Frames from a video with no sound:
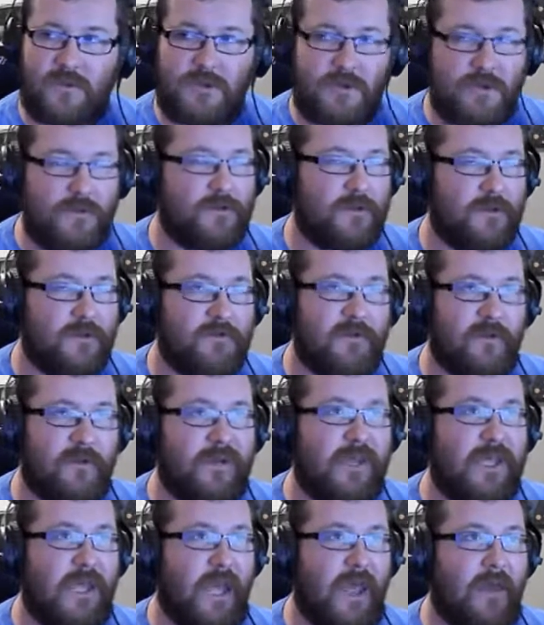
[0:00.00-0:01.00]
you
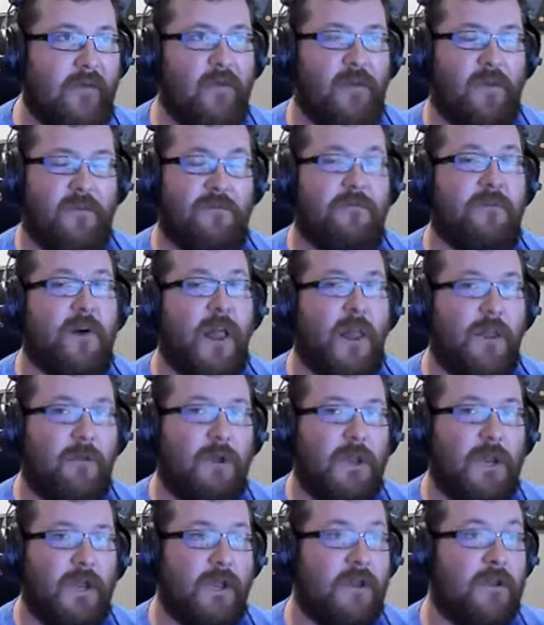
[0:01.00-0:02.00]
would be able to
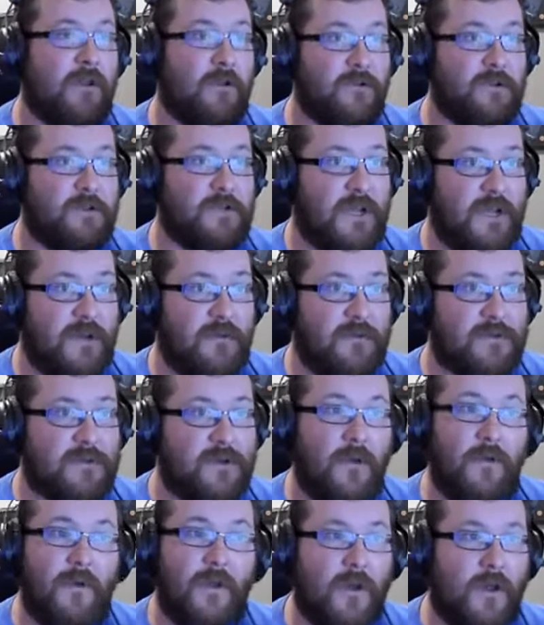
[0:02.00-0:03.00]
follow it and understand
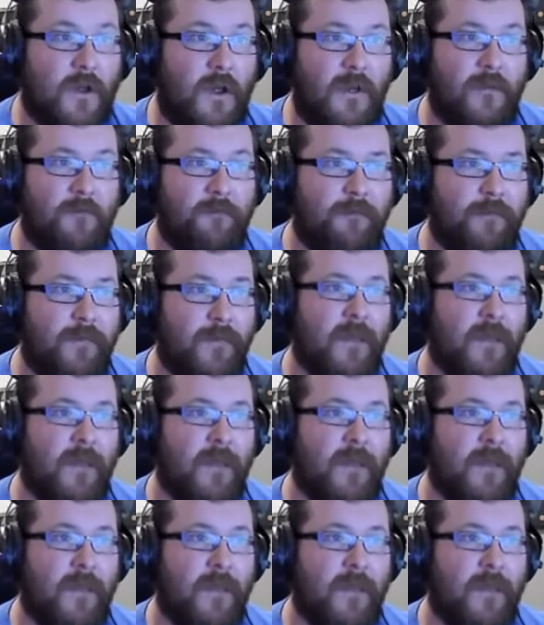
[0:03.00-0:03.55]
what's going on.